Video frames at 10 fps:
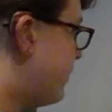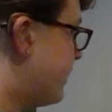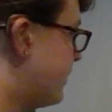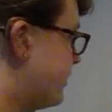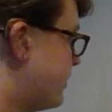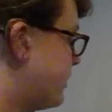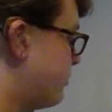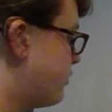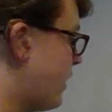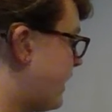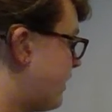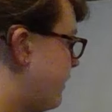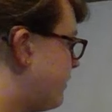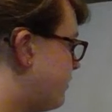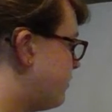can just subtract
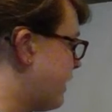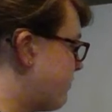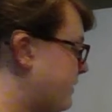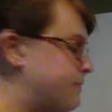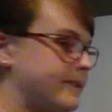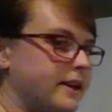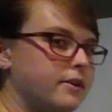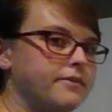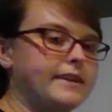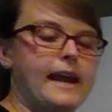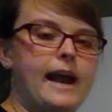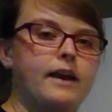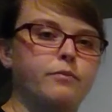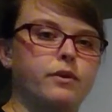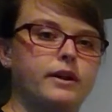these two numbers, but then you have to
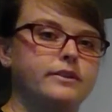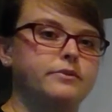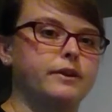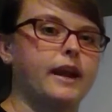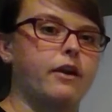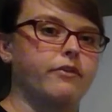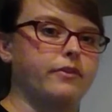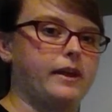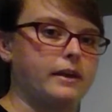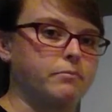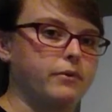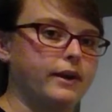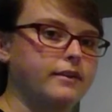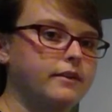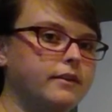add 1 to account for the endpoint.